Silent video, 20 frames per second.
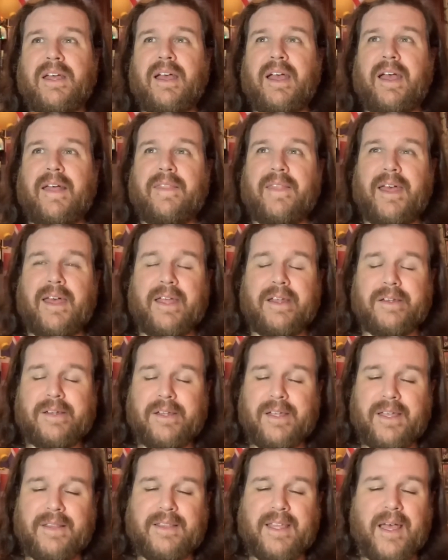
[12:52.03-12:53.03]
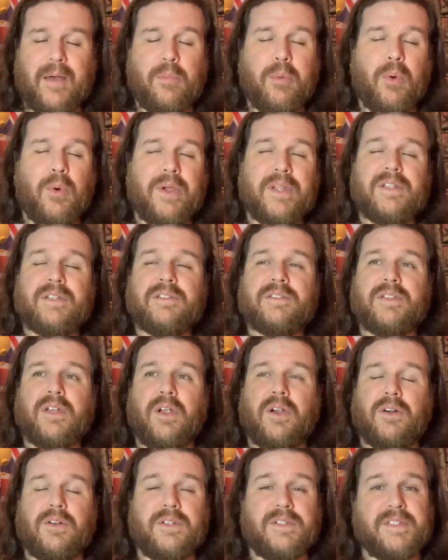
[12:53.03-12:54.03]
and then at that point the
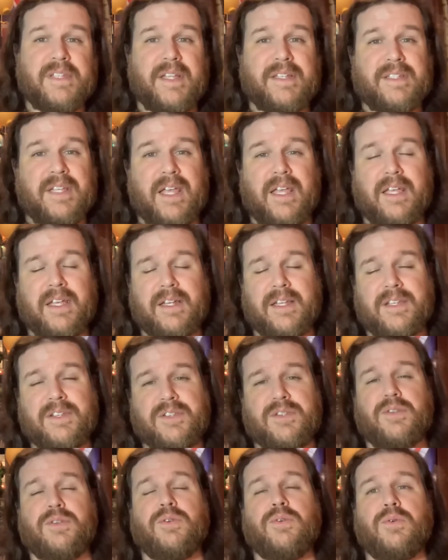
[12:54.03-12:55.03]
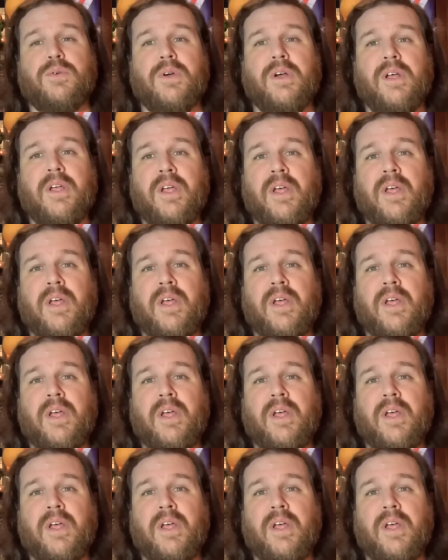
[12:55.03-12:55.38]
girls get taken into